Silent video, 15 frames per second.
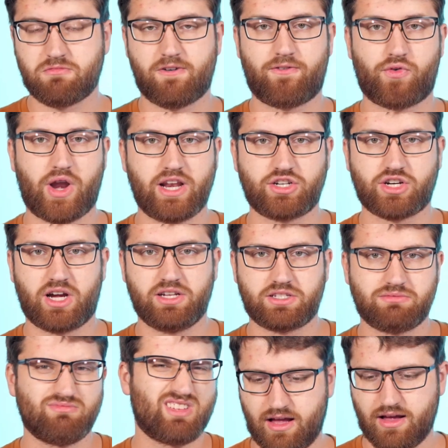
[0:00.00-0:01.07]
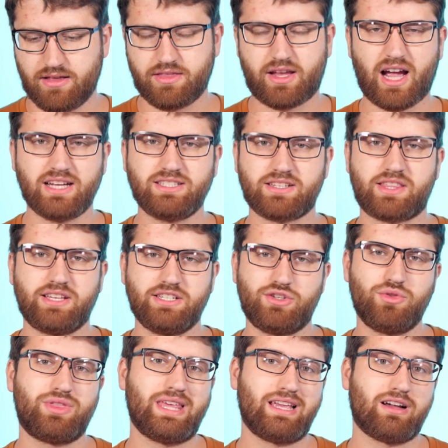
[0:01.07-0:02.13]
franchise, the kinds of things
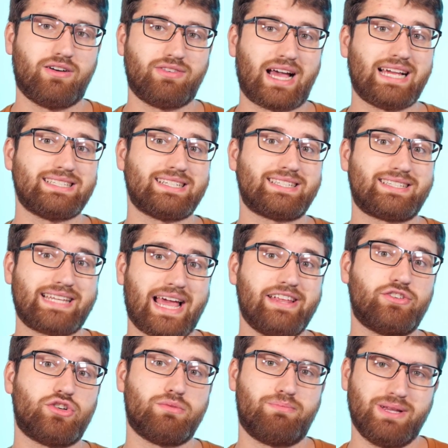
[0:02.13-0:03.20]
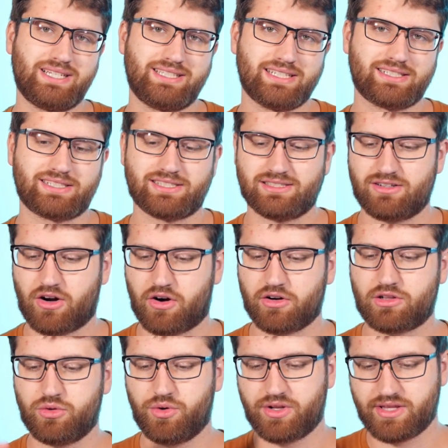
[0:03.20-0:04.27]
you'd think of as standard business, are
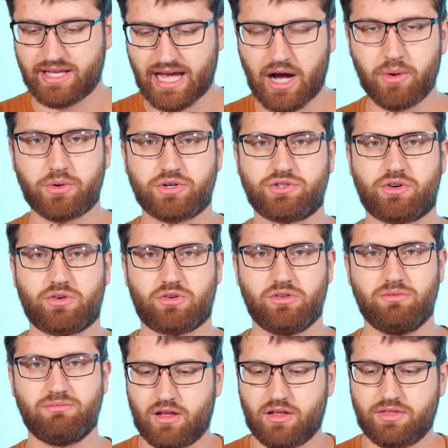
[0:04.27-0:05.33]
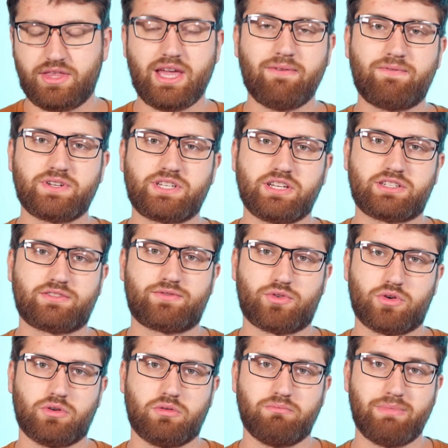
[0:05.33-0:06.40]
included in the outer circle. The emphasis
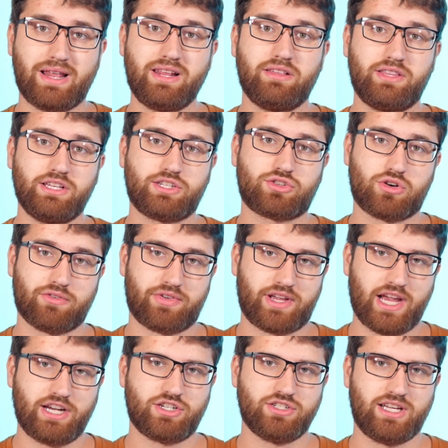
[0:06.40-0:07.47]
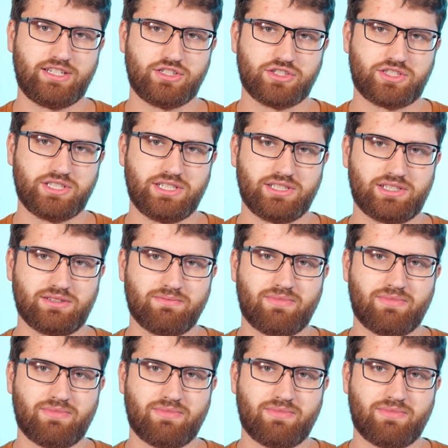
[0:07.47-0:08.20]
for many of these certification agencies